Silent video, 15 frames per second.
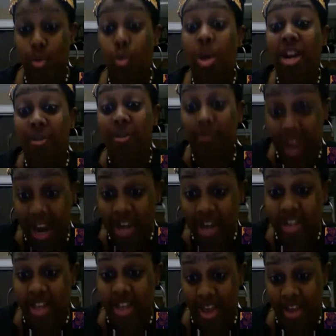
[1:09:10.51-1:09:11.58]
We
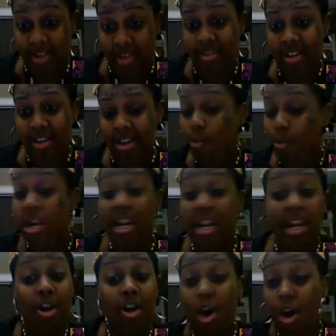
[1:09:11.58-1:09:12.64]
created that. We didn't
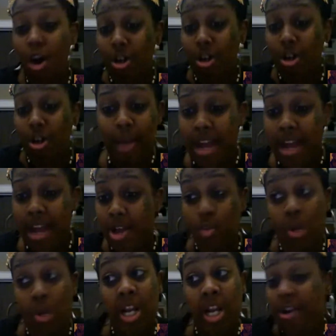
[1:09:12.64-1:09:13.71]
call somebody
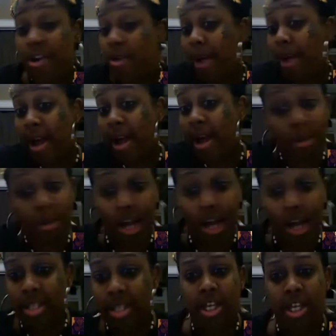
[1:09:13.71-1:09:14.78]
else. We didn't let nobody else
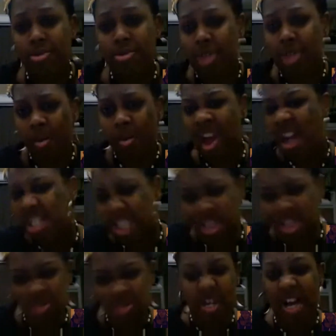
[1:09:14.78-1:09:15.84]
come in and say, you know what, y'all
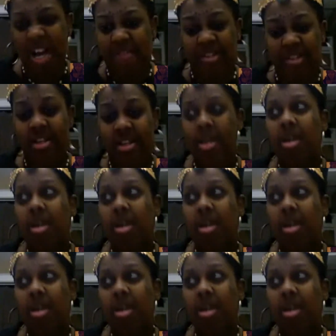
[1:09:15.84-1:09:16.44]
should do a coven.